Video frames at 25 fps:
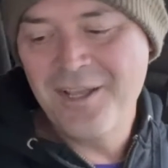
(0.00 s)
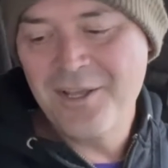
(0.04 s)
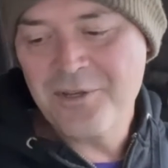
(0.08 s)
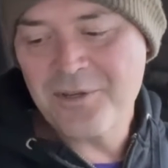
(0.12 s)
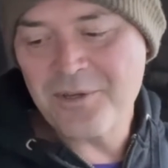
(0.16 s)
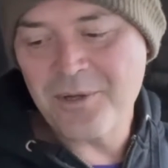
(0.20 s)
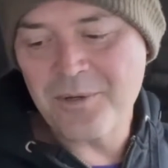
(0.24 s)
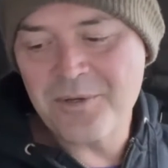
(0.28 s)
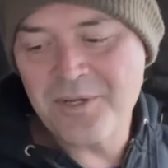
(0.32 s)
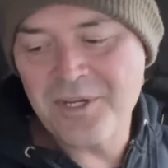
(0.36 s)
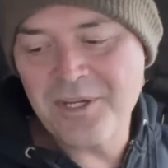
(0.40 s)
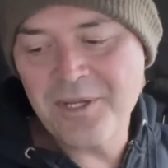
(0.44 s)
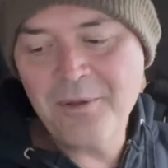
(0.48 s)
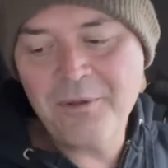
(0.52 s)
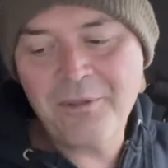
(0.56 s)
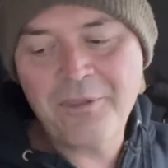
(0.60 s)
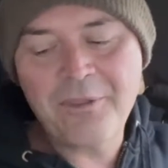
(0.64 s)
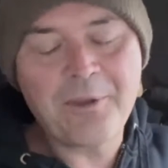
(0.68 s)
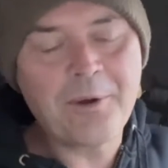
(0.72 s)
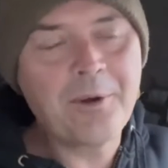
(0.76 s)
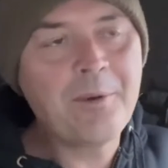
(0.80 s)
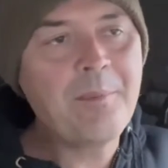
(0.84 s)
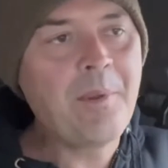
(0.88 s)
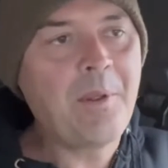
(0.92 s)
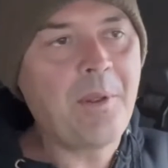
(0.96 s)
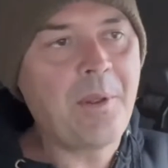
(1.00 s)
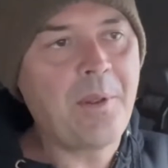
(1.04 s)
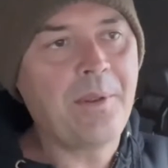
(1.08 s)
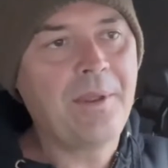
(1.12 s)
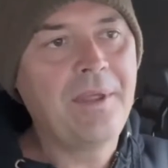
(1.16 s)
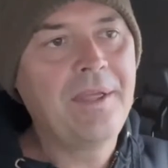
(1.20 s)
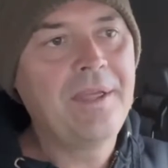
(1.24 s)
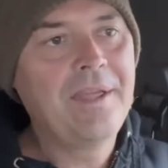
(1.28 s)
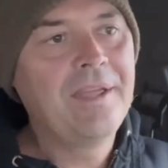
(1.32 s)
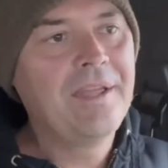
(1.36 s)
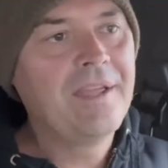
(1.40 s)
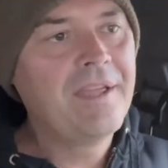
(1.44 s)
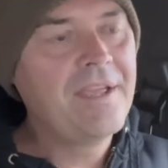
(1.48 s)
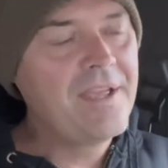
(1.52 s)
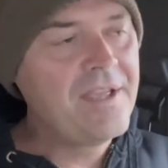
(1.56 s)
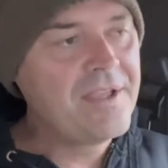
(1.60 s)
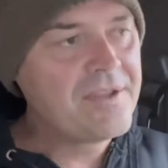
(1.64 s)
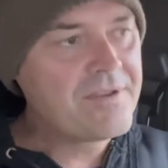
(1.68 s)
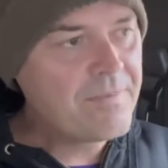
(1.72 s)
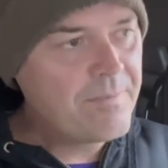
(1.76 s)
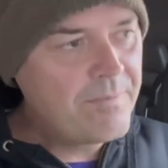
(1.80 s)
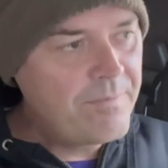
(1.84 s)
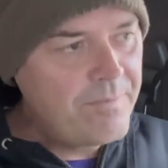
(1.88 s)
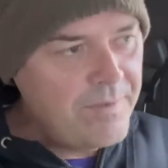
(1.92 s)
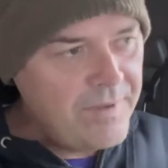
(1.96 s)
So geothermal
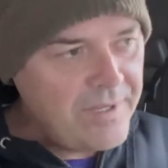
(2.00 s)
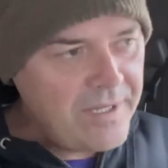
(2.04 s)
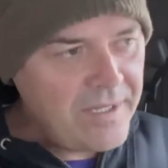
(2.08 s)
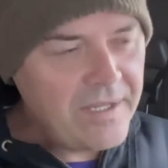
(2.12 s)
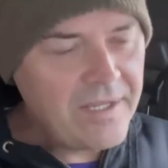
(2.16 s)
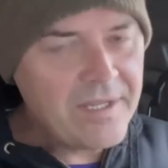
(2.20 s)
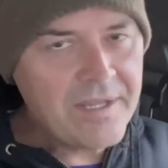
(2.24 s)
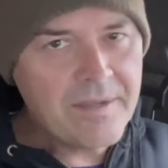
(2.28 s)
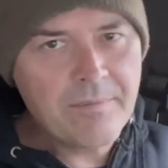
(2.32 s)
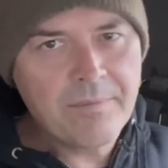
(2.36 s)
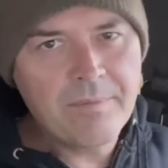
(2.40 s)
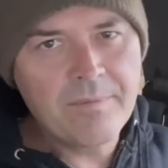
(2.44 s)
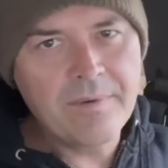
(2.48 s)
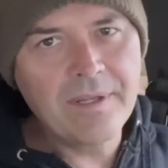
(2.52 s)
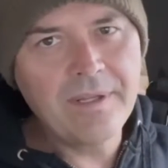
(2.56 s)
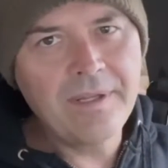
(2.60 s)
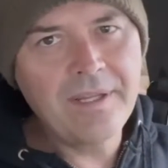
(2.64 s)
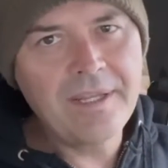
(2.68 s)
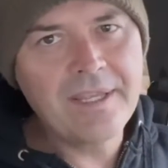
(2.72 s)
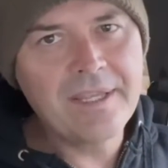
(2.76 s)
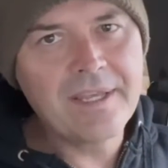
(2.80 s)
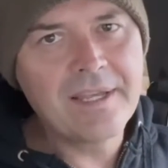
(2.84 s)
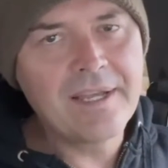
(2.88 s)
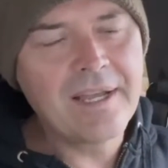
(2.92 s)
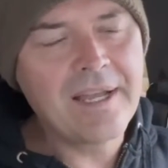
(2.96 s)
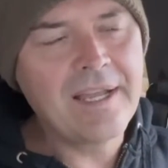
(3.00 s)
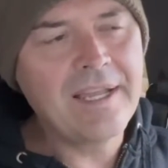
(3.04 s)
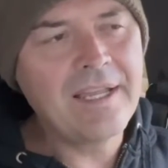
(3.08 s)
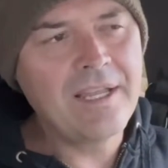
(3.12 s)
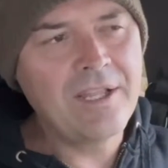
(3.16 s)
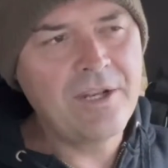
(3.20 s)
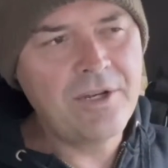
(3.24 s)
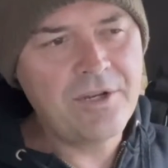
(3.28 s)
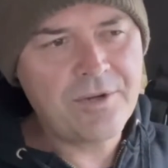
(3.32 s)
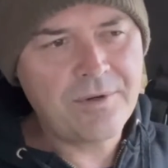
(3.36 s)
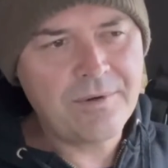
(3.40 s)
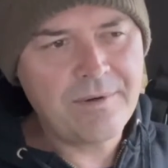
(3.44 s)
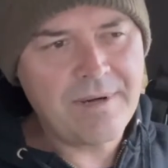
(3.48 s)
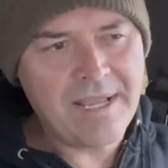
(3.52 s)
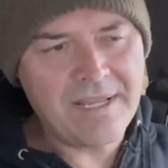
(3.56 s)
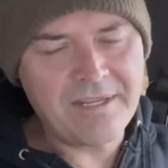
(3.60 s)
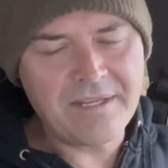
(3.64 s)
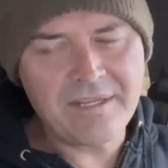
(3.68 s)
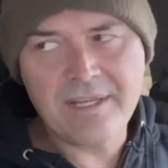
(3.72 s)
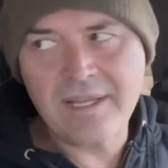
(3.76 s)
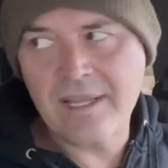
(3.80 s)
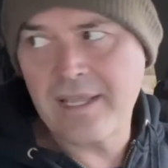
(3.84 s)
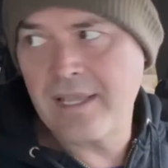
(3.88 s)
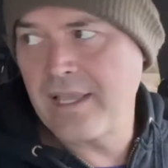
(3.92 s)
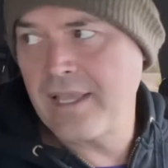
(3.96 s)
is really, really
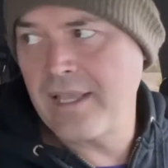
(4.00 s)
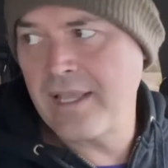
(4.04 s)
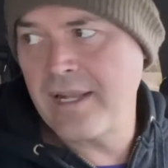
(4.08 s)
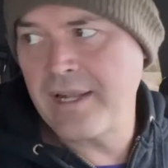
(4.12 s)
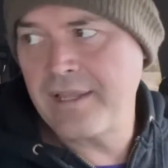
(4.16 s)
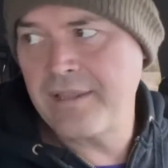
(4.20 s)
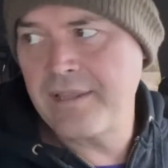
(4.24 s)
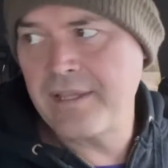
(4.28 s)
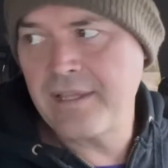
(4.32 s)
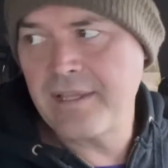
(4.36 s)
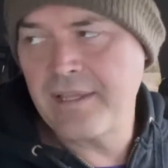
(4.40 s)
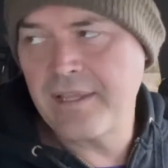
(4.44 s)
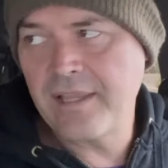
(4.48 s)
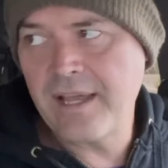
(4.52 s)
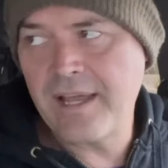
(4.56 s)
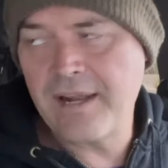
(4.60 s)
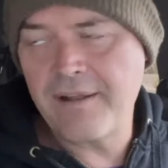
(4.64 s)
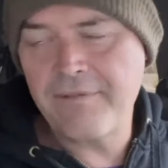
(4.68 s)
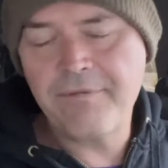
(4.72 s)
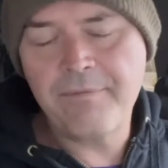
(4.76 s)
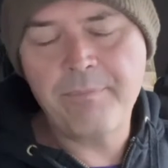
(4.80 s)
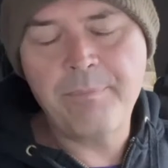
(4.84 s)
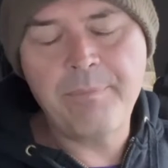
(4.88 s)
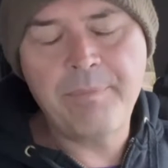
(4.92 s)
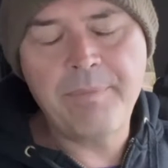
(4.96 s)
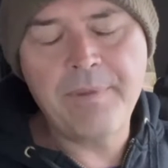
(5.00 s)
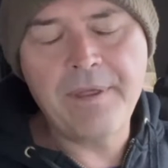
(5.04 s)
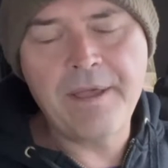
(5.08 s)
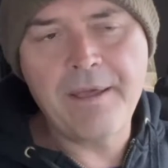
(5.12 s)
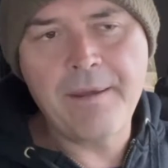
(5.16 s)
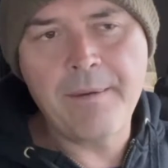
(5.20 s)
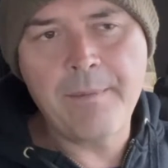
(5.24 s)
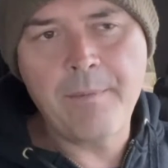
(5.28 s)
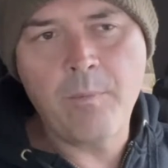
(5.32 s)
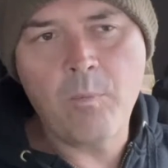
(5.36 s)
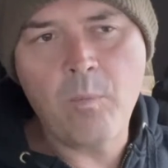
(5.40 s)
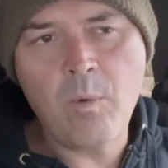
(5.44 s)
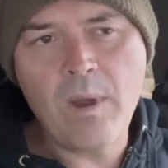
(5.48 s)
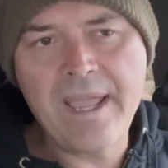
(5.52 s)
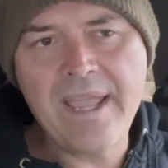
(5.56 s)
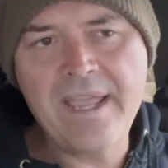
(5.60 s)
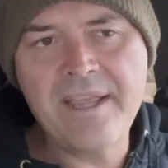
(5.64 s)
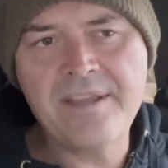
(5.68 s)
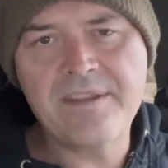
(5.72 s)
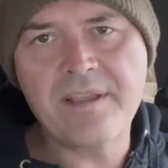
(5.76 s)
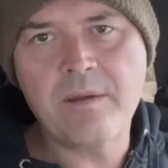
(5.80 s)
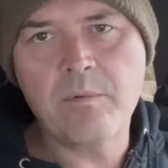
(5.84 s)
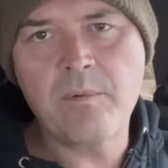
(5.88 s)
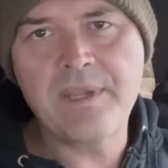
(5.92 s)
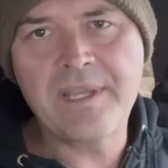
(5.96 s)
interesting, and I think a lot of
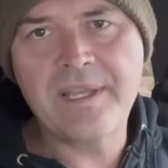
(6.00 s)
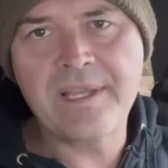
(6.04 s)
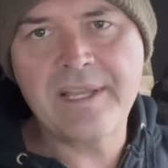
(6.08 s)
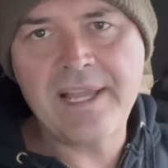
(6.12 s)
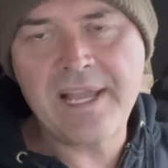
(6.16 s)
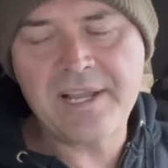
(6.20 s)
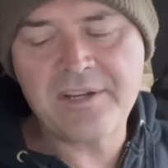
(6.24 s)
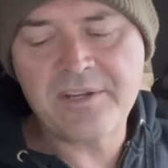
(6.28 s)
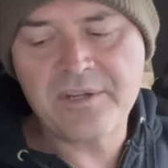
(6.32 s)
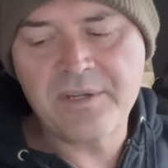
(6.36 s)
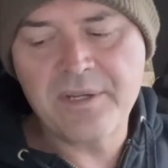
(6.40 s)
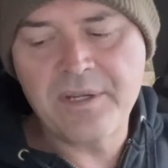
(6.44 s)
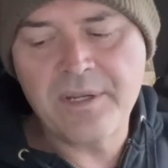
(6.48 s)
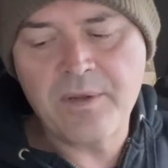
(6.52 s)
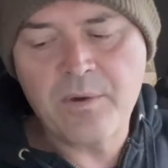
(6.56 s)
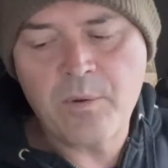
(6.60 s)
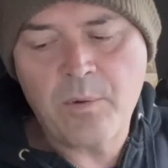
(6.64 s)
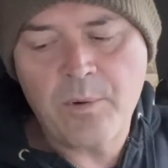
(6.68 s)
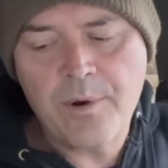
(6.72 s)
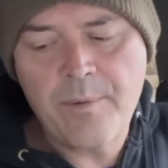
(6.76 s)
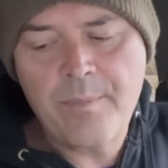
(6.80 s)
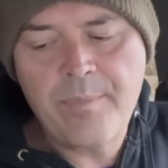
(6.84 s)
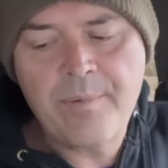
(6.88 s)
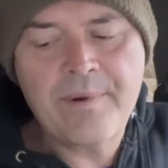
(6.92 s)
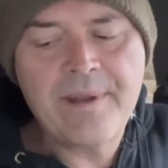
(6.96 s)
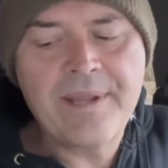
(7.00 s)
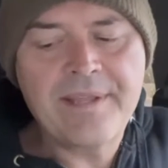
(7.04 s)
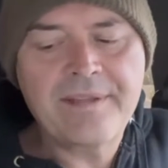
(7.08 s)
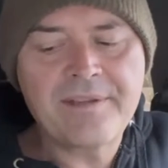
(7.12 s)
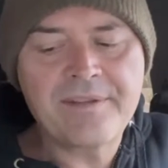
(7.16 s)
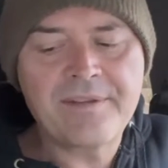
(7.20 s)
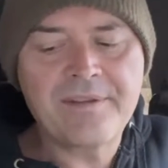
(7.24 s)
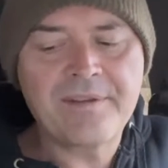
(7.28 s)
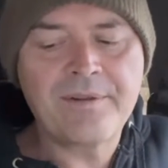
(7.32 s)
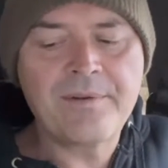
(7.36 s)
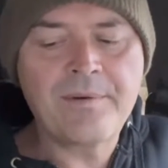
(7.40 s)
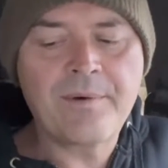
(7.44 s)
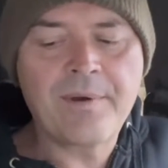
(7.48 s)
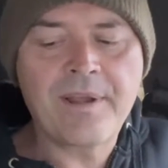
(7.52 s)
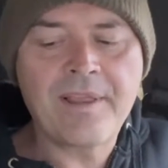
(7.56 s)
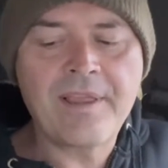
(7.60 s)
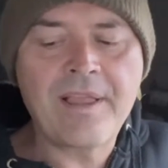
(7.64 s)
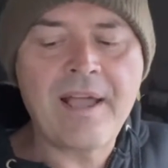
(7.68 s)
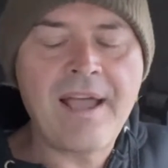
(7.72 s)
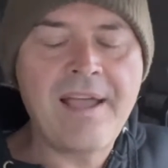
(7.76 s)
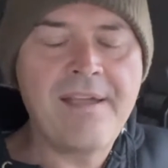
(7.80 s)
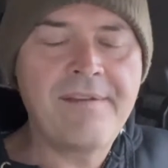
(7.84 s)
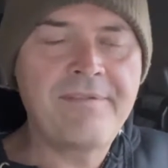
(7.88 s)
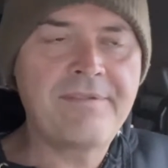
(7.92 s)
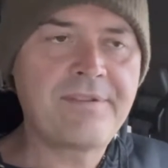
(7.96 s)
ways that we can actually incorporate this into our
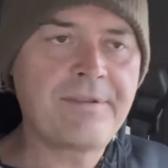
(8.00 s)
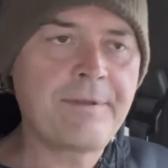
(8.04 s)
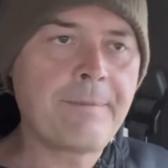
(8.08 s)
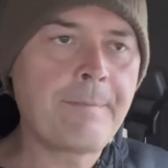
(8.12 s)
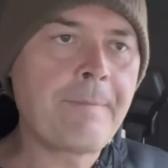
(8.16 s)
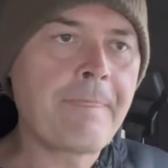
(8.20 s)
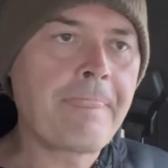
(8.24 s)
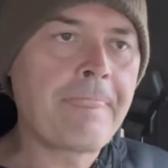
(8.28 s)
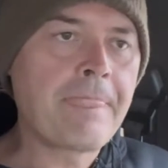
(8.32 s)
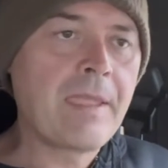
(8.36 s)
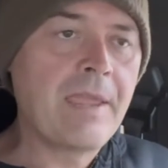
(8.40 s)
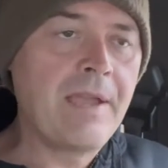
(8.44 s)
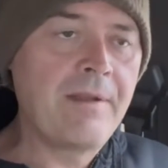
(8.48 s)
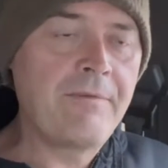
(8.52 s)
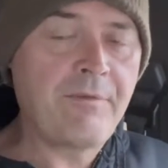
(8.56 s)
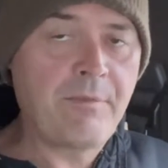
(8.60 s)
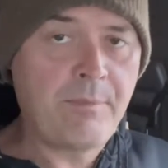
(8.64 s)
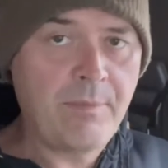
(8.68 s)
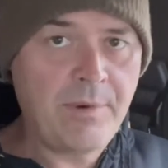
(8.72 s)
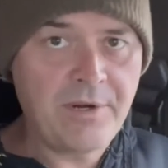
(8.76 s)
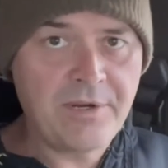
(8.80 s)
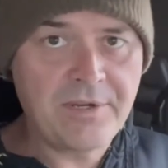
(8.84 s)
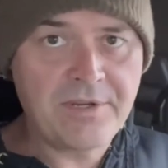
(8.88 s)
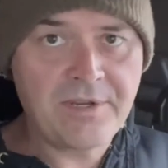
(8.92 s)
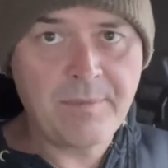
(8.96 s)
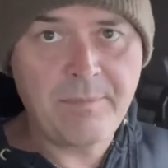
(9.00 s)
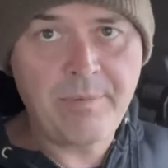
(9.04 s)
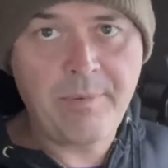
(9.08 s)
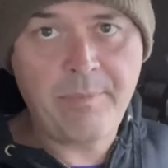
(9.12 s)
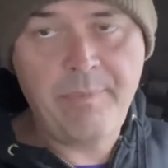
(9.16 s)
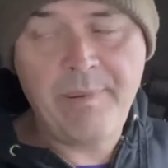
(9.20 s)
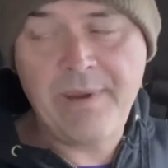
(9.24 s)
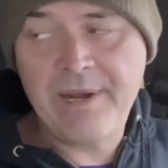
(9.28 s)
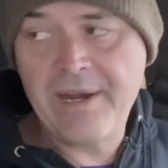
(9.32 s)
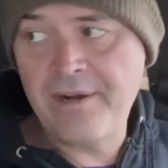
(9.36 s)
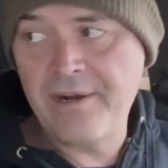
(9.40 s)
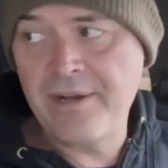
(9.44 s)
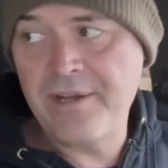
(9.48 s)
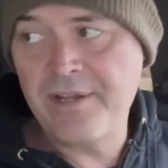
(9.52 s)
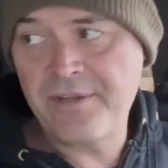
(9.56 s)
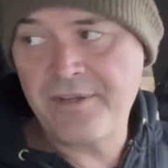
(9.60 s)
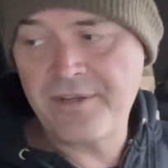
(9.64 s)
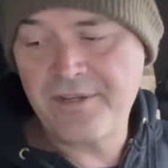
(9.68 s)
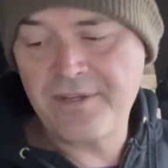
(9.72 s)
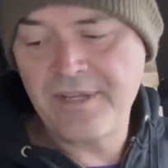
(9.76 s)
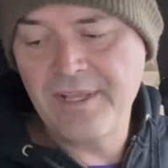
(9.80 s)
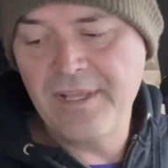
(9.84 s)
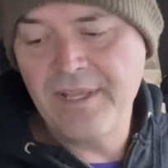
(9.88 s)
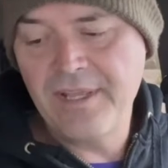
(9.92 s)
lives and for emergency preparedness